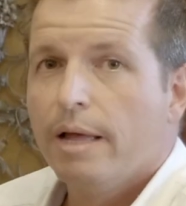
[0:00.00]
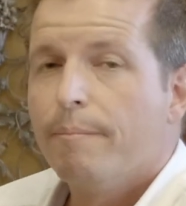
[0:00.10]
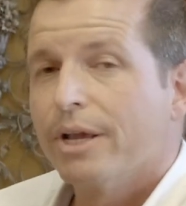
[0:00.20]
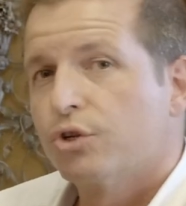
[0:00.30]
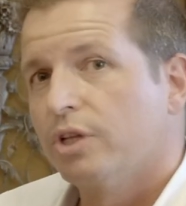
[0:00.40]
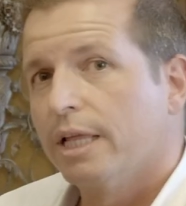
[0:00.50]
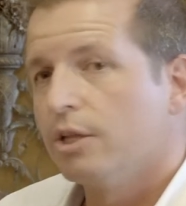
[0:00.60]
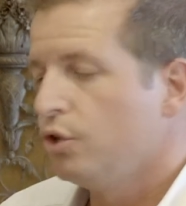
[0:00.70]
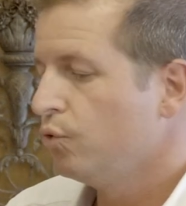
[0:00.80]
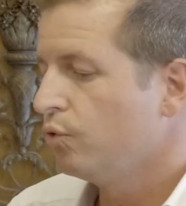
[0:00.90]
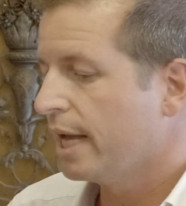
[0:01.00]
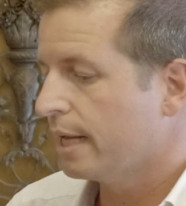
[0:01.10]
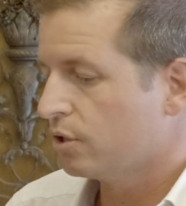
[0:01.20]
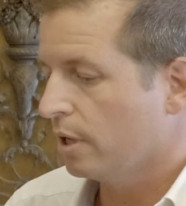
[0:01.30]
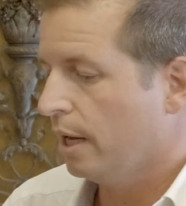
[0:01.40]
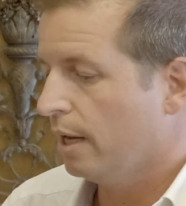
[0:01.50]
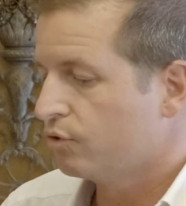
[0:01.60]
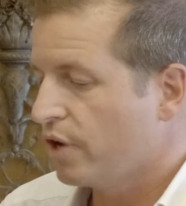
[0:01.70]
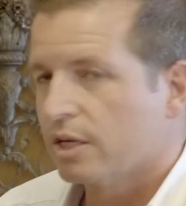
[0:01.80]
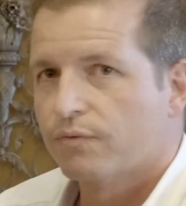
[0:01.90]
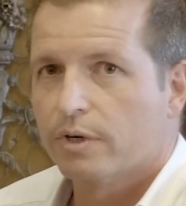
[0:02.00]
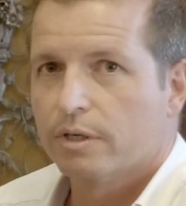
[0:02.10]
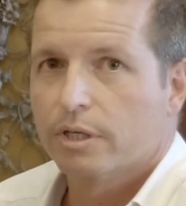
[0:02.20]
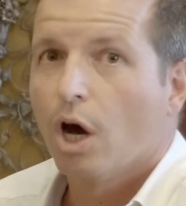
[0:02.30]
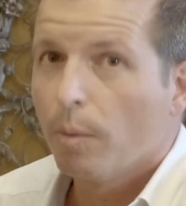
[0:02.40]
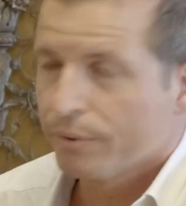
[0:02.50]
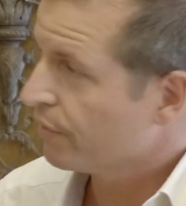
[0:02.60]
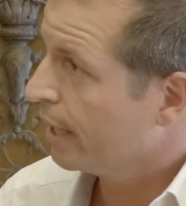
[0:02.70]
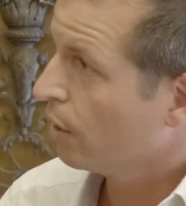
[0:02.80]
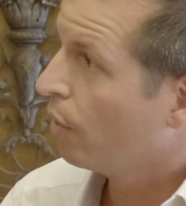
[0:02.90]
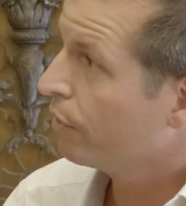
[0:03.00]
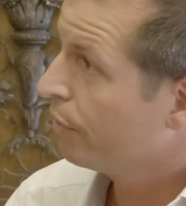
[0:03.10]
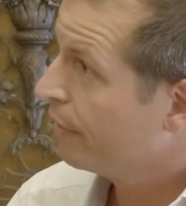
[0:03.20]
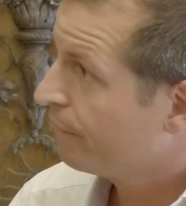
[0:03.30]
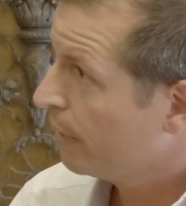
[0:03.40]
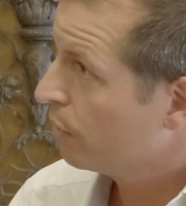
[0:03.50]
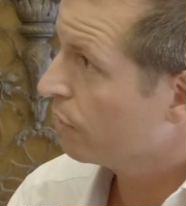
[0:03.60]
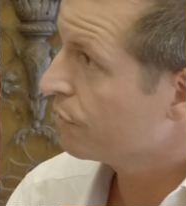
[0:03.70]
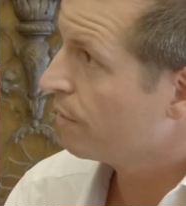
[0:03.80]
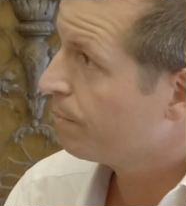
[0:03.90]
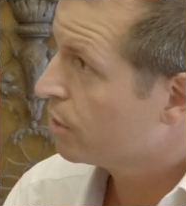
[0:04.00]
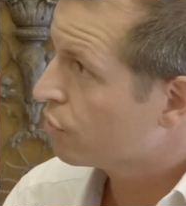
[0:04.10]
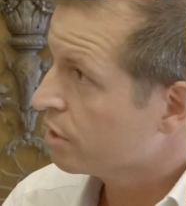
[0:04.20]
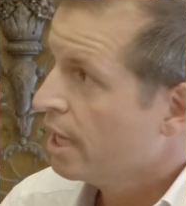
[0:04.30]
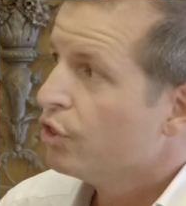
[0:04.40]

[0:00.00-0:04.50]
Make sure that you get transferred copyright on the photos, the pictures,